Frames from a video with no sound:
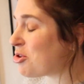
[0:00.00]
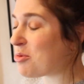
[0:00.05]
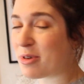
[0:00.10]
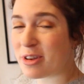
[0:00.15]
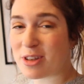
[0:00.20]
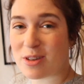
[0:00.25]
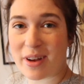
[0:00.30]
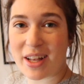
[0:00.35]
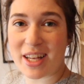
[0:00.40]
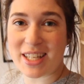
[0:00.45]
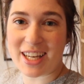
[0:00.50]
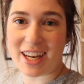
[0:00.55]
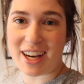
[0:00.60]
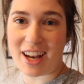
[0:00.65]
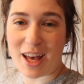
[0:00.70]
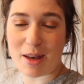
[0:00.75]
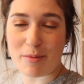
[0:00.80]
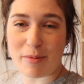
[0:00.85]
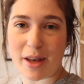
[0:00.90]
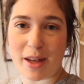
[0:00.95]
almost ready to
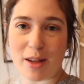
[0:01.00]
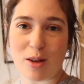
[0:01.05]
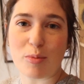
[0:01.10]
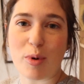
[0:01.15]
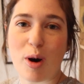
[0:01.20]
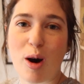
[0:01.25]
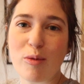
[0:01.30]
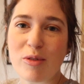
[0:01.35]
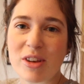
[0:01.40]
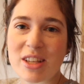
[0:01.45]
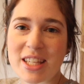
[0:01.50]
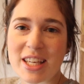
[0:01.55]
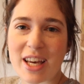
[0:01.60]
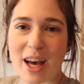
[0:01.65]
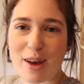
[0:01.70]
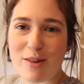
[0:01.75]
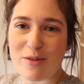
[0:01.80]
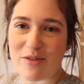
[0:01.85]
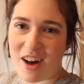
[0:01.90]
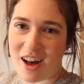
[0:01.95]
climb in, but obviously
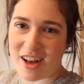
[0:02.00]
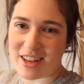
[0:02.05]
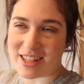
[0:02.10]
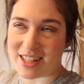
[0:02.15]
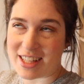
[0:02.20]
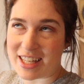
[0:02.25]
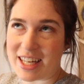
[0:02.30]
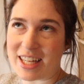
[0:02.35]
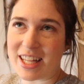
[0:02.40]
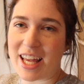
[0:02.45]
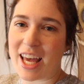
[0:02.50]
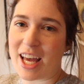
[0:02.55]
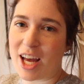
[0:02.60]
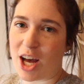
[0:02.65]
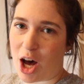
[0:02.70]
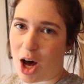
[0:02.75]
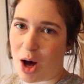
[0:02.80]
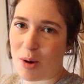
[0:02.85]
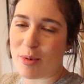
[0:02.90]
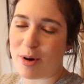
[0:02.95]
I first need a
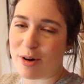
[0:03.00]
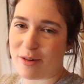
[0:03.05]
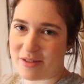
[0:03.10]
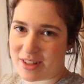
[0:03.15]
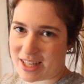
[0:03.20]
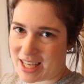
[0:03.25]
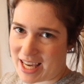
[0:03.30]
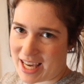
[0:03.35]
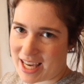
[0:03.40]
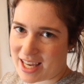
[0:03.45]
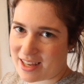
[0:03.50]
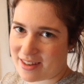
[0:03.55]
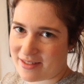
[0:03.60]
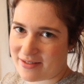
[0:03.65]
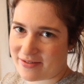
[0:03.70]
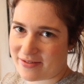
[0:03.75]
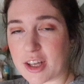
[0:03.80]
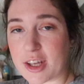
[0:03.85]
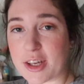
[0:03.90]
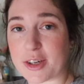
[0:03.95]
cup of tea.
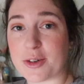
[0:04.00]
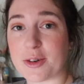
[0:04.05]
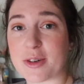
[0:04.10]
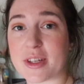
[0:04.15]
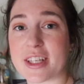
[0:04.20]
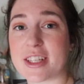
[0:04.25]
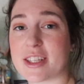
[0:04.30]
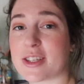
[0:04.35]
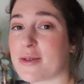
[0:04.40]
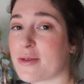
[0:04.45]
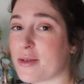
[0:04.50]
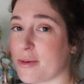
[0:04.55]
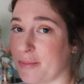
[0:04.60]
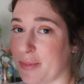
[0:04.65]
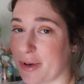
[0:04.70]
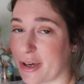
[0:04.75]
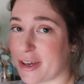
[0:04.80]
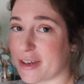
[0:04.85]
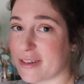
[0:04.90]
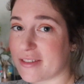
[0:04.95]
According to the
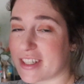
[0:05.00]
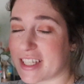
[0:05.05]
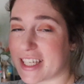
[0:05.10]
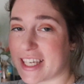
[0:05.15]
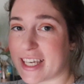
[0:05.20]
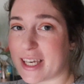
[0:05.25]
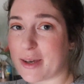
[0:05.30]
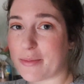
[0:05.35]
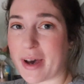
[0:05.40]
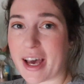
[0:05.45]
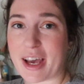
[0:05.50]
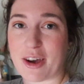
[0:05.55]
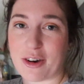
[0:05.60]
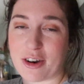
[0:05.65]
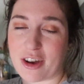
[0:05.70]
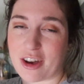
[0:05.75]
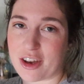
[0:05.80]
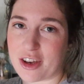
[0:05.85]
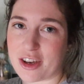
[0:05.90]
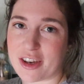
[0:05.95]
Book of Tea by
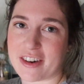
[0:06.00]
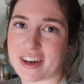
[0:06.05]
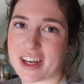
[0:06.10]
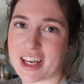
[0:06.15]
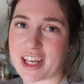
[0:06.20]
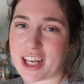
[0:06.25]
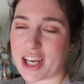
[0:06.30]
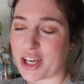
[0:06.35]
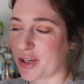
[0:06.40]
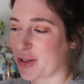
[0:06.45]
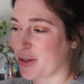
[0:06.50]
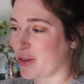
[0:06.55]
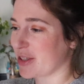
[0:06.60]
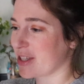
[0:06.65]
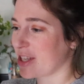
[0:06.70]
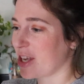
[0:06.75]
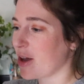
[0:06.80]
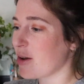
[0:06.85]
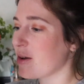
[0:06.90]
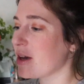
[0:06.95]
Okakura
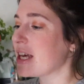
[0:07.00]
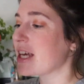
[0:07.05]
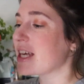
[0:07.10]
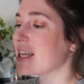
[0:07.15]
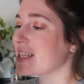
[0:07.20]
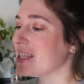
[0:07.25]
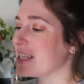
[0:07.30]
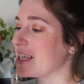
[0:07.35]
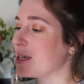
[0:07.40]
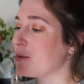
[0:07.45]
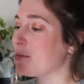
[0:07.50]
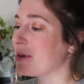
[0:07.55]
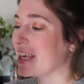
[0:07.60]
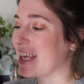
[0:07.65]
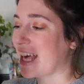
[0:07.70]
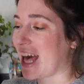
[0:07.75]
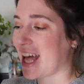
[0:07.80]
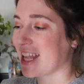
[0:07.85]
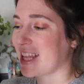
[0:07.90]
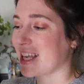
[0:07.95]
Kakuzo, tea
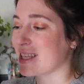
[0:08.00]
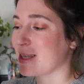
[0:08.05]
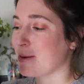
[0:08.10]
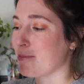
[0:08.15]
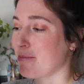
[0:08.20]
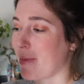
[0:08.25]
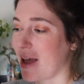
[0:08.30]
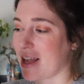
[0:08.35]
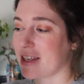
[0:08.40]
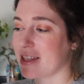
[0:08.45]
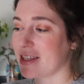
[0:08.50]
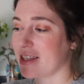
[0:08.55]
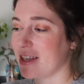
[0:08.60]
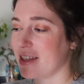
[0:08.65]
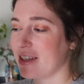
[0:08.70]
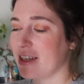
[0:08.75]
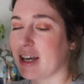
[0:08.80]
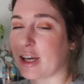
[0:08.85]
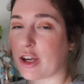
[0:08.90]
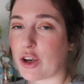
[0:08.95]
began as a
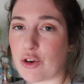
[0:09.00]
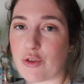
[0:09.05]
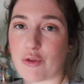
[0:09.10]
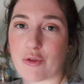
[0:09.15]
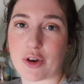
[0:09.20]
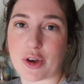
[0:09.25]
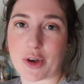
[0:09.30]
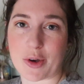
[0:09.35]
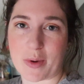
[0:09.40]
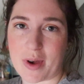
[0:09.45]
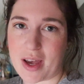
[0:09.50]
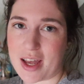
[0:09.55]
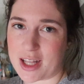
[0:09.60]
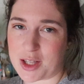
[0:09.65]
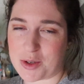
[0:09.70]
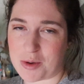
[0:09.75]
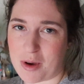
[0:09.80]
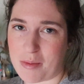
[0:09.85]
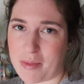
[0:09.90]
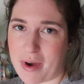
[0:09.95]
medicine and grew
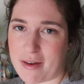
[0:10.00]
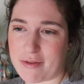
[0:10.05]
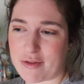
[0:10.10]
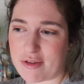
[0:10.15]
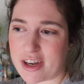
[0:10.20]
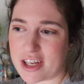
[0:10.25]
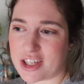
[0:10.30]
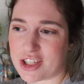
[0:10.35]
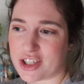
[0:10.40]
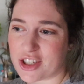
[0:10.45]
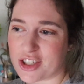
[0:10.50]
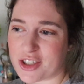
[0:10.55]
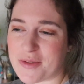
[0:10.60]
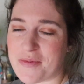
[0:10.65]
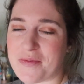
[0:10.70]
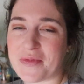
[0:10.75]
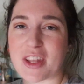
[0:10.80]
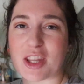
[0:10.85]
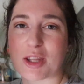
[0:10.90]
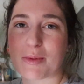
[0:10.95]
into a beverage.
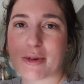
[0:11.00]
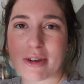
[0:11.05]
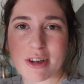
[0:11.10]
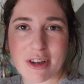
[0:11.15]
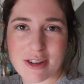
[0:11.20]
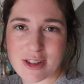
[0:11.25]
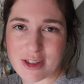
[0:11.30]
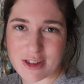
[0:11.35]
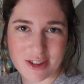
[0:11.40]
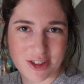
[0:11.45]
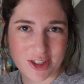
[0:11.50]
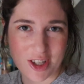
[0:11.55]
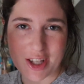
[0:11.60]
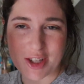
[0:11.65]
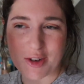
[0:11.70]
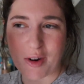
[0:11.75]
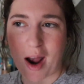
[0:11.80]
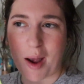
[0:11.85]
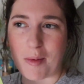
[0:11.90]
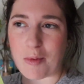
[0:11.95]
The book goes on to
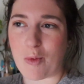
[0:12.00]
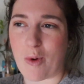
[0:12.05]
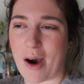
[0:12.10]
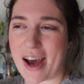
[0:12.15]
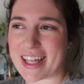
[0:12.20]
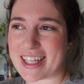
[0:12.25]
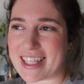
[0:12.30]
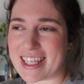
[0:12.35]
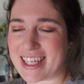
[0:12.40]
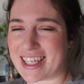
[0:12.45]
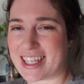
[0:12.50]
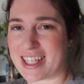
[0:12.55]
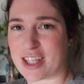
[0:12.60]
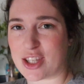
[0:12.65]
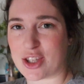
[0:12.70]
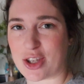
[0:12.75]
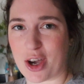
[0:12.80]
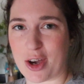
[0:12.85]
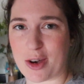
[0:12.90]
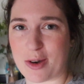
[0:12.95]
describe why tea is
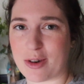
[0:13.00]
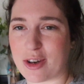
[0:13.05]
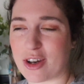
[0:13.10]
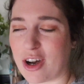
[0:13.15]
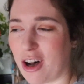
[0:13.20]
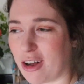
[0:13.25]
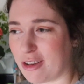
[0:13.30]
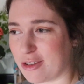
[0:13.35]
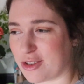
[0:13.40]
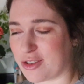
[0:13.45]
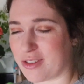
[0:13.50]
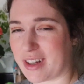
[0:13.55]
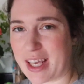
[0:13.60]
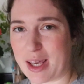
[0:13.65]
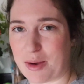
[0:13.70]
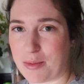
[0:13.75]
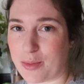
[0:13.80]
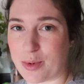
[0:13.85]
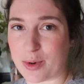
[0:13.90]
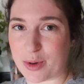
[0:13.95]
so culturally
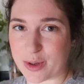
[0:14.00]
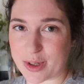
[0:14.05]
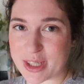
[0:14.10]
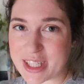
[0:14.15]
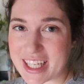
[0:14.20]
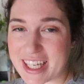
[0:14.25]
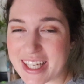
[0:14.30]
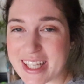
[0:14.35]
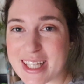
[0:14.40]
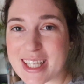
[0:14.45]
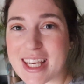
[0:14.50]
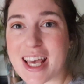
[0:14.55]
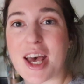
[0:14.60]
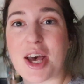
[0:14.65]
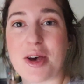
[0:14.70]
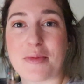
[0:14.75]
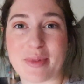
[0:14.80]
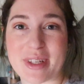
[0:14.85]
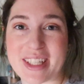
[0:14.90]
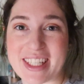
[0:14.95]
important,
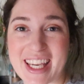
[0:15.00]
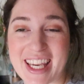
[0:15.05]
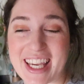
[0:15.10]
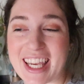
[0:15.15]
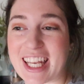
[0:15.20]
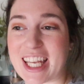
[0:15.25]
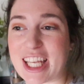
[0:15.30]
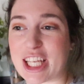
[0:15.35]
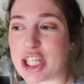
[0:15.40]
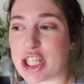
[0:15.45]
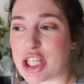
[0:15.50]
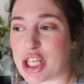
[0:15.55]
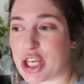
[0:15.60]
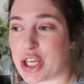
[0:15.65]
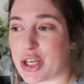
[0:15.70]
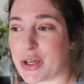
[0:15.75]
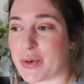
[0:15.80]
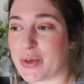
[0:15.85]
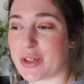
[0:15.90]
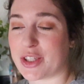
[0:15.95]
particularly
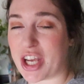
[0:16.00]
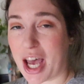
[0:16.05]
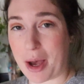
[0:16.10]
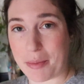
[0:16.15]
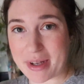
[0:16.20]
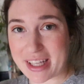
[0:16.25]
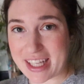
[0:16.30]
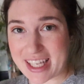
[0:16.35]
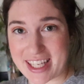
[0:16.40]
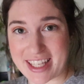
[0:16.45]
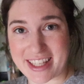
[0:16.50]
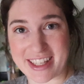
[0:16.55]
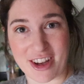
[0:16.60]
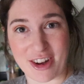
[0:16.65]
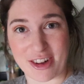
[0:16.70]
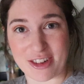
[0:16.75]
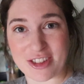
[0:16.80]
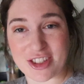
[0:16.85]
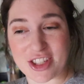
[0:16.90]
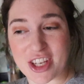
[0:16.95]
to Japanese
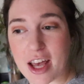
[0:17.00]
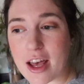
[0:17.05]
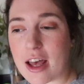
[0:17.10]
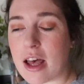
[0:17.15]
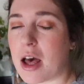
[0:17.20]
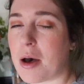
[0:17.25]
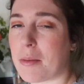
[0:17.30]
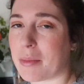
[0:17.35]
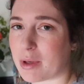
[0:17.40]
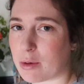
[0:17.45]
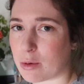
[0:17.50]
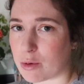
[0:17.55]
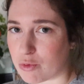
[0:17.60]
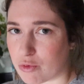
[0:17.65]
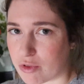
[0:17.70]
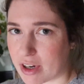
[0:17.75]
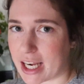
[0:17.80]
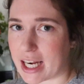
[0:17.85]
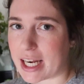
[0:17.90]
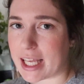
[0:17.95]
culture, but it will
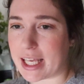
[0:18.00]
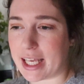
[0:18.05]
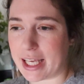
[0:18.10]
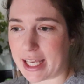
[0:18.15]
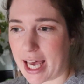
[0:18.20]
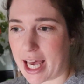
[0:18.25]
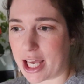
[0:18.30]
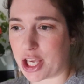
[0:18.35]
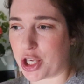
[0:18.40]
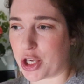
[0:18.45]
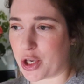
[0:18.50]
really get